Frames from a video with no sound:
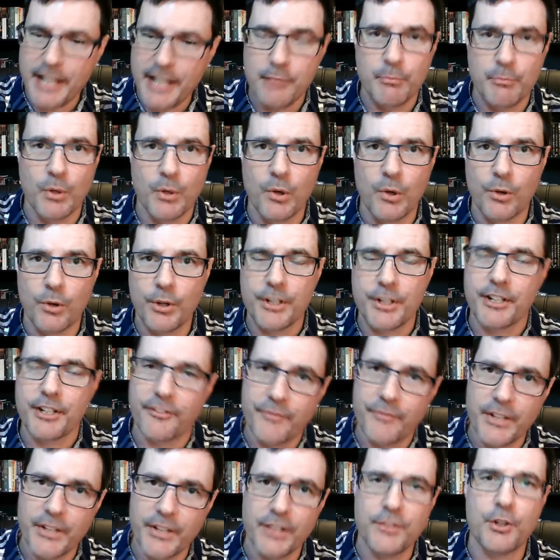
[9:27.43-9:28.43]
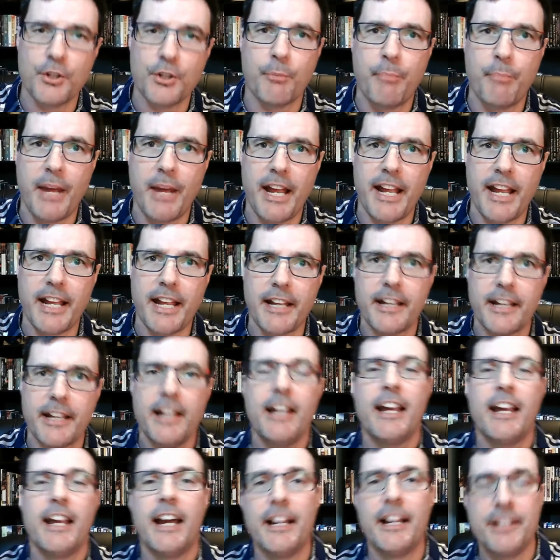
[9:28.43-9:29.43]
more, you're filling your bag,
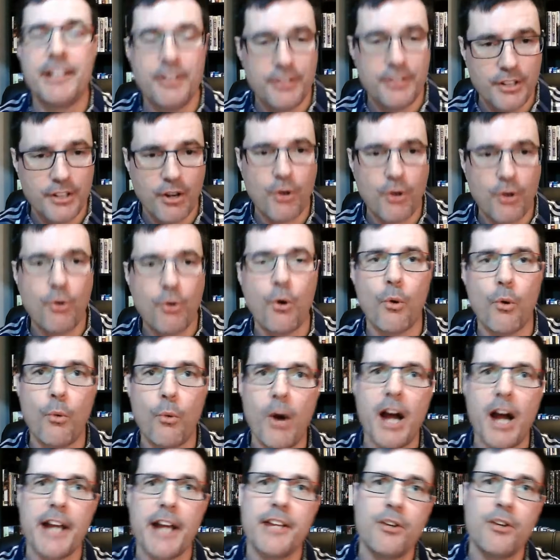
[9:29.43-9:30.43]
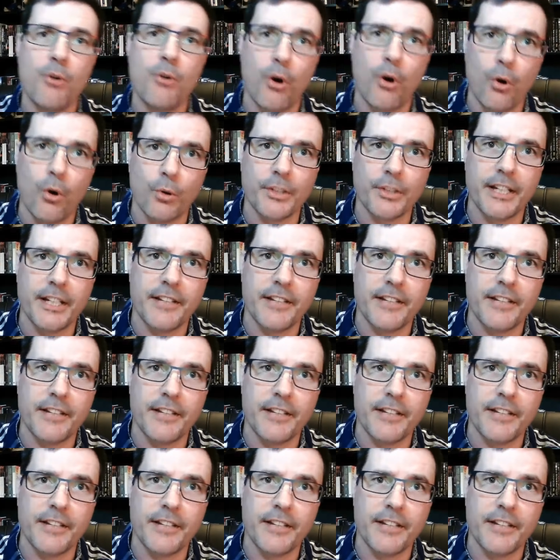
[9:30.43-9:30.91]
and you know why you're holding